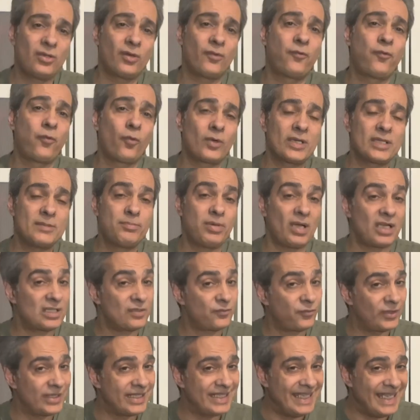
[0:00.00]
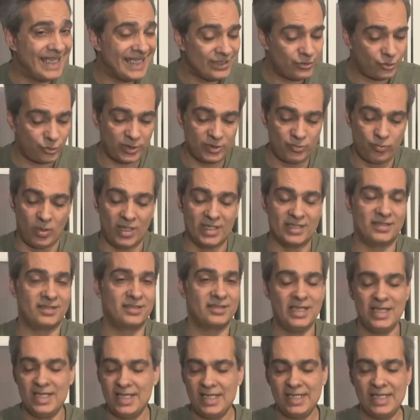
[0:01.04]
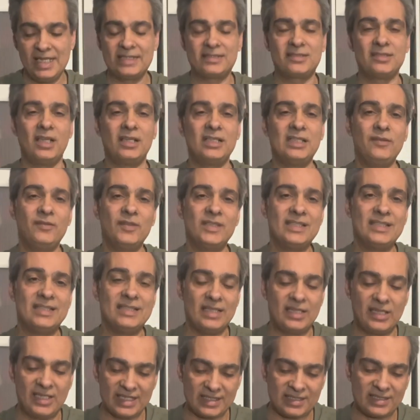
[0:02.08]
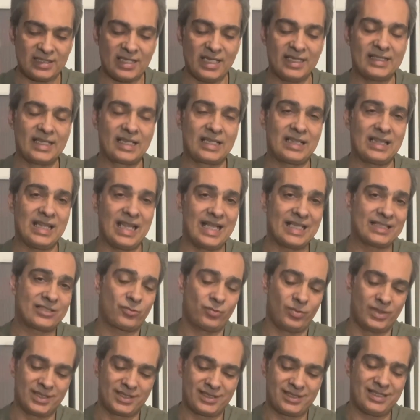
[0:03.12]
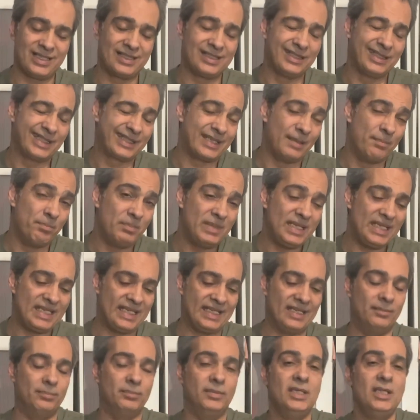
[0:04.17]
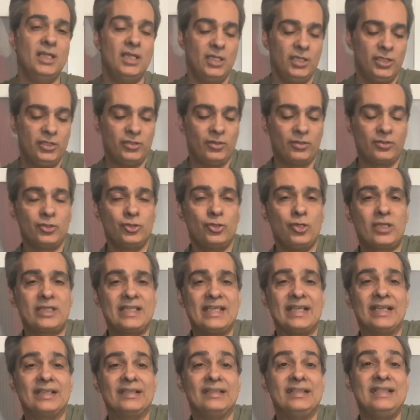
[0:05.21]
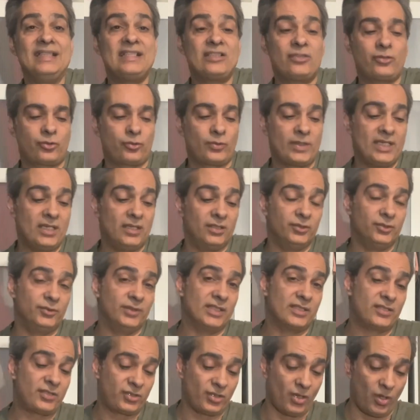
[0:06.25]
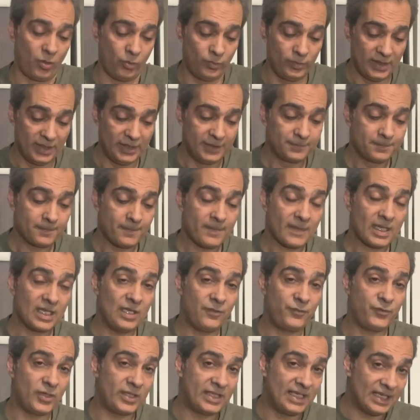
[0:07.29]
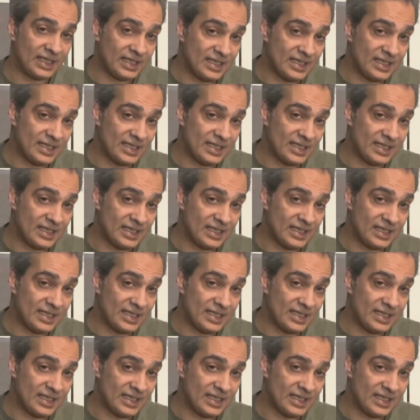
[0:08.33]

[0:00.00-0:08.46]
to 40 bucks for the entry ones. It's not even this kind of class where it's kind of like a medium. You know, you're looking at least 300. So if you get